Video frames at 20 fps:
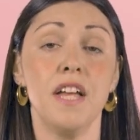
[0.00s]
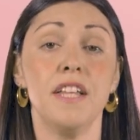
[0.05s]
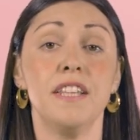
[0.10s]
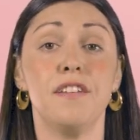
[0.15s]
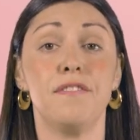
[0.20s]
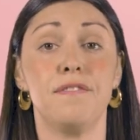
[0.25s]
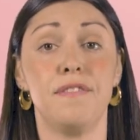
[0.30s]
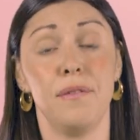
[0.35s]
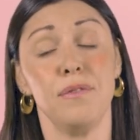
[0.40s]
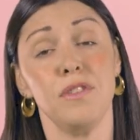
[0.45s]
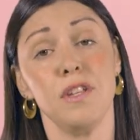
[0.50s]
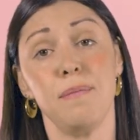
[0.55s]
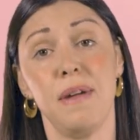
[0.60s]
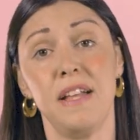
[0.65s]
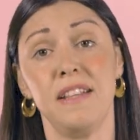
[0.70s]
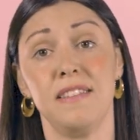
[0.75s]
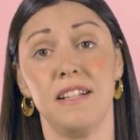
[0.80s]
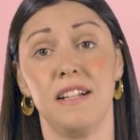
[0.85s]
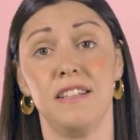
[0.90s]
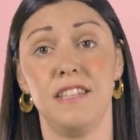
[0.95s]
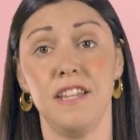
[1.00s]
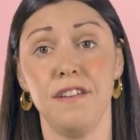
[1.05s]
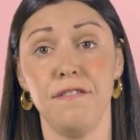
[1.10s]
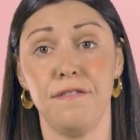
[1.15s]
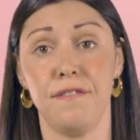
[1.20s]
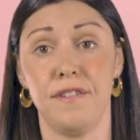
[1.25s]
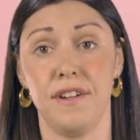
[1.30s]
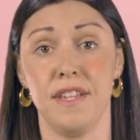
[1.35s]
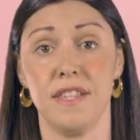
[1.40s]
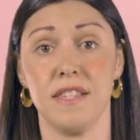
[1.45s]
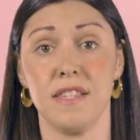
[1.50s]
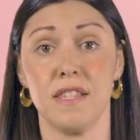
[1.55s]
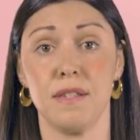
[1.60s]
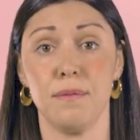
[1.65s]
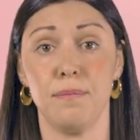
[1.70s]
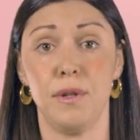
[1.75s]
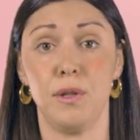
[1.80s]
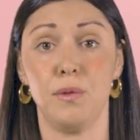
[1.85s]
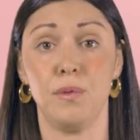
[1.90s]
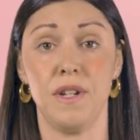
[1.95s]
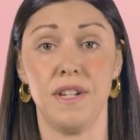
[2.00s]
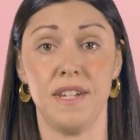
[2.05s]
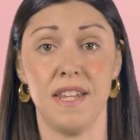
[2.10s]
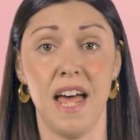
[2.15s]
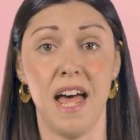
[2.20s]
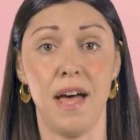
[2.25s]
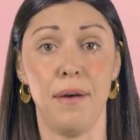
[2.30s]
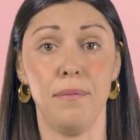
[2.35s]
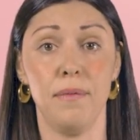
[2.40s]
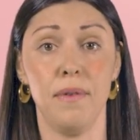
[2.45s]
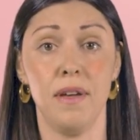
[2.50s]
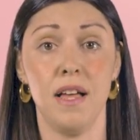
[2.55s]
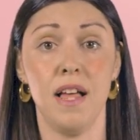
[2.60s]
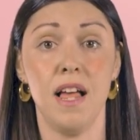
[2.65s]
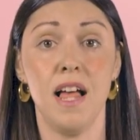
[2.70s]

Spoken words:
The fundamental difference between them